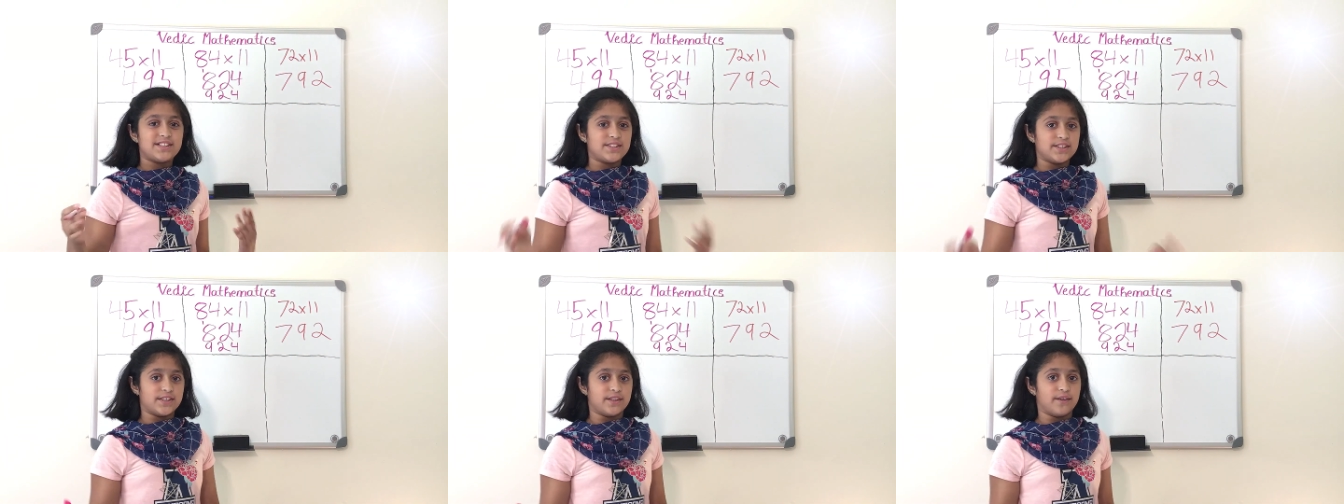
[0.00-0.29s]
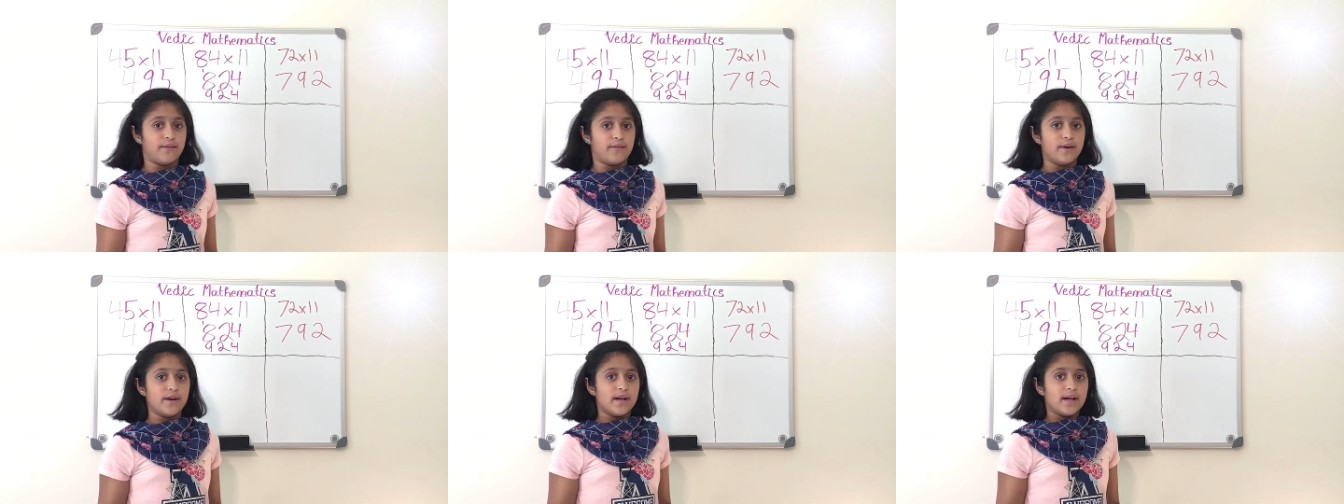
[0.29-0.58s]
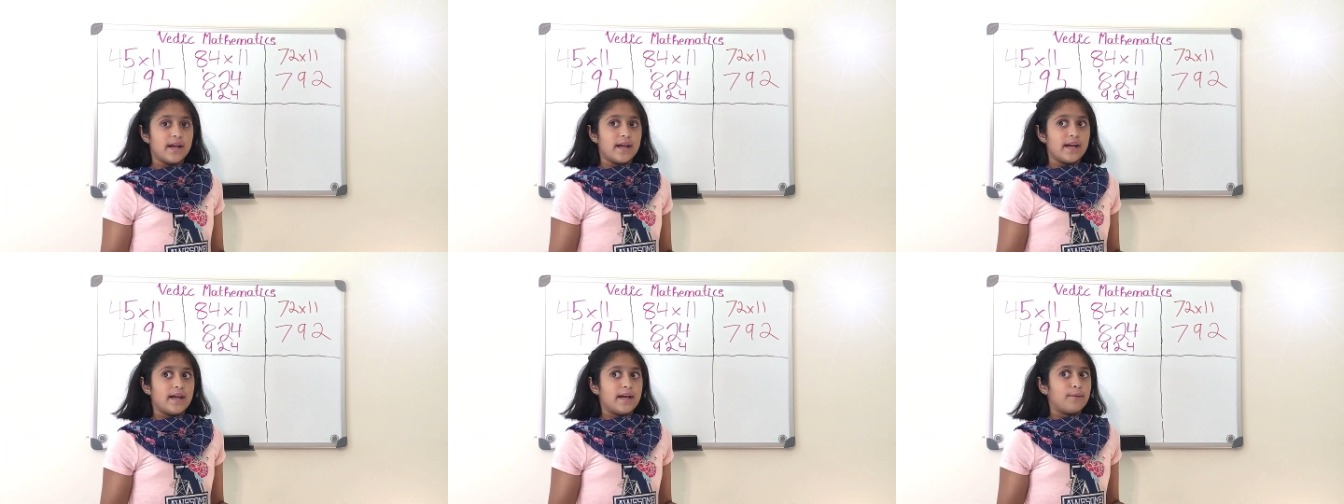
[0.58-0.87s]

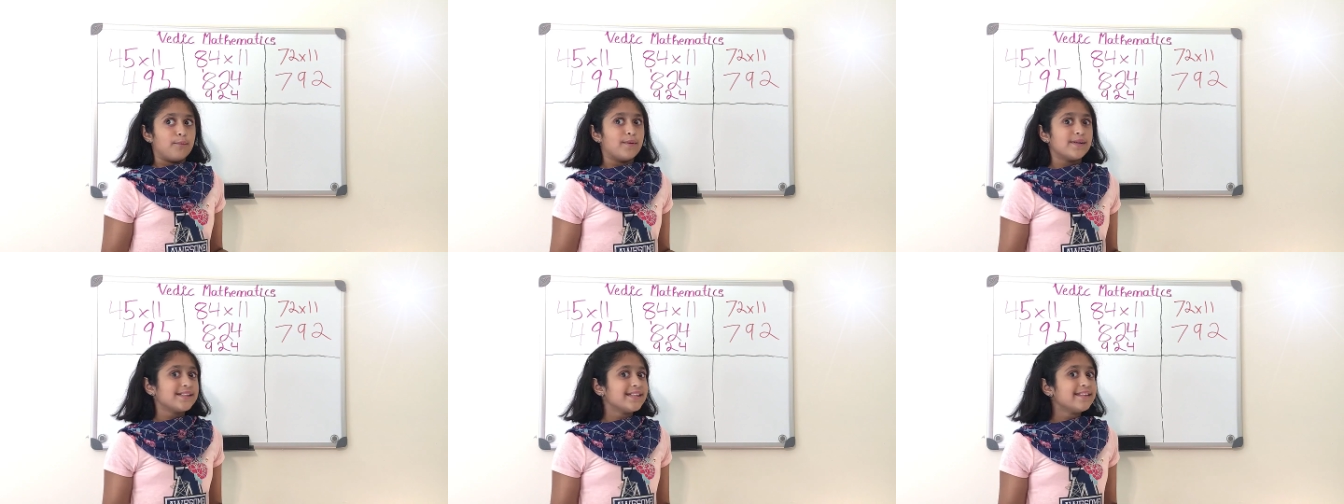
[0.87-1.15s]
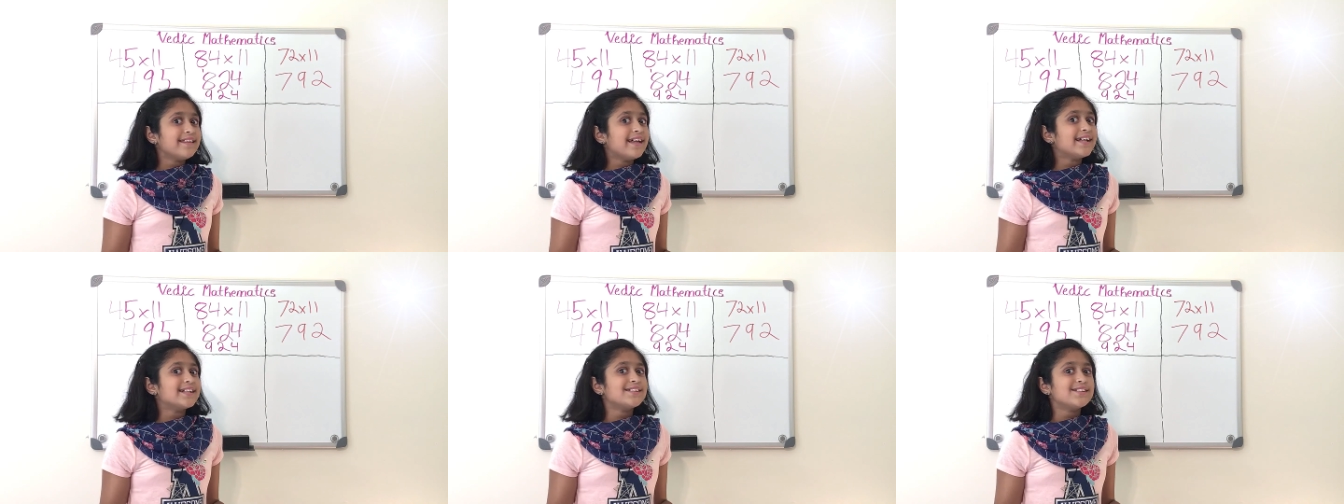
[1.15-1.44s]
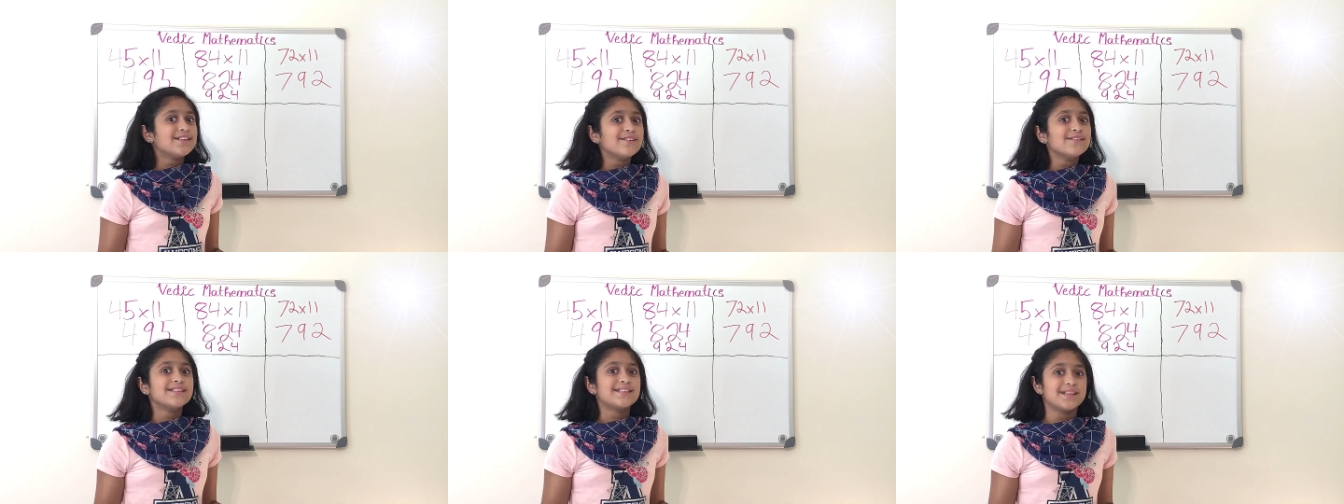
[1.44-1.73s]
Wasn't that
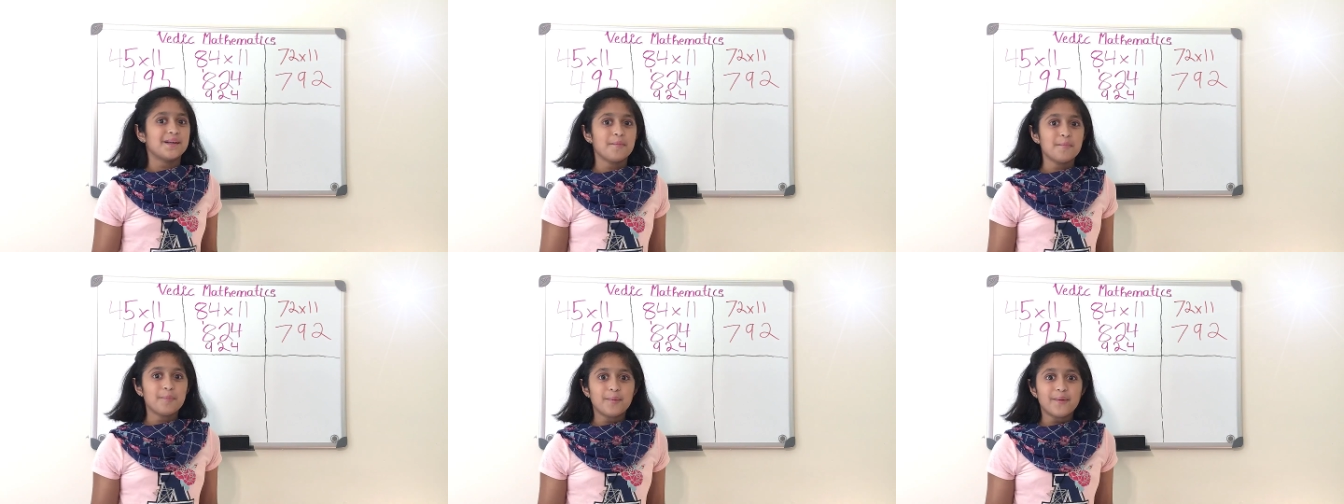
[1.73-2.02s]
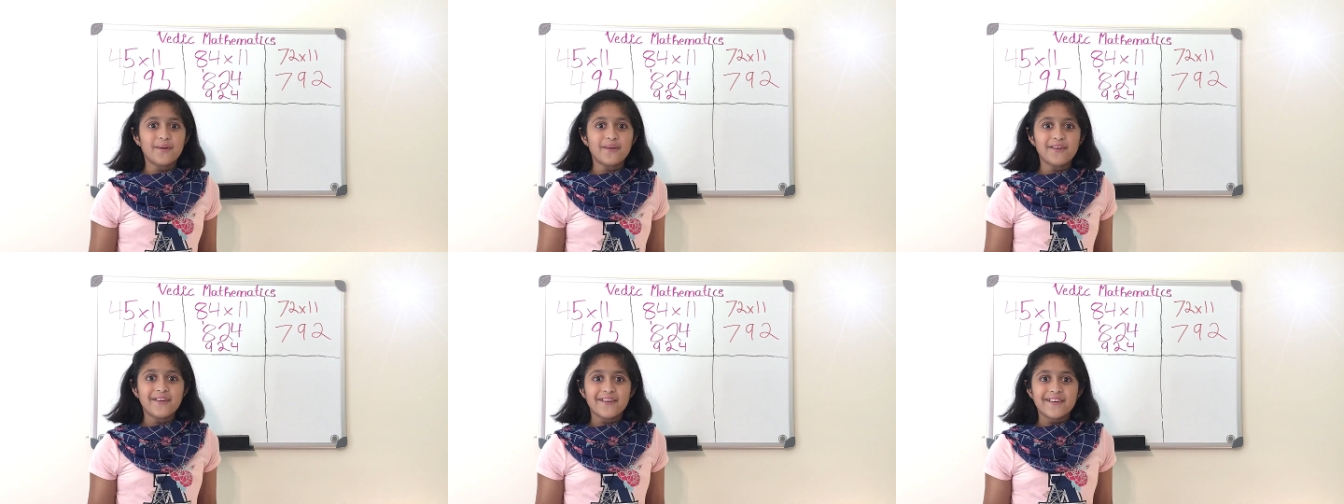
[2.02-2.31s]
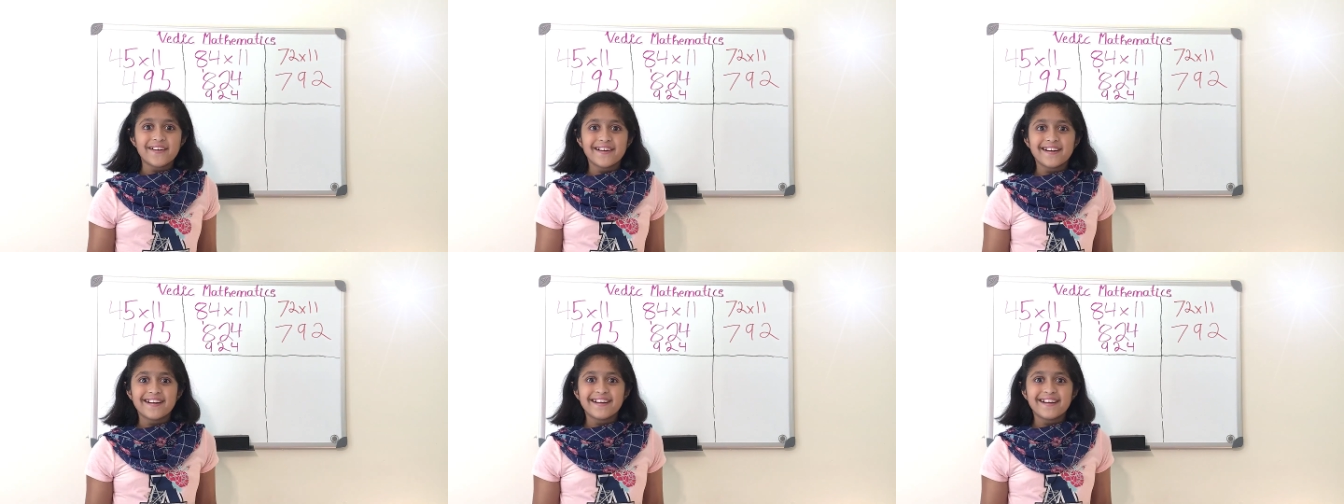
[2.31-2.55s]
so simple?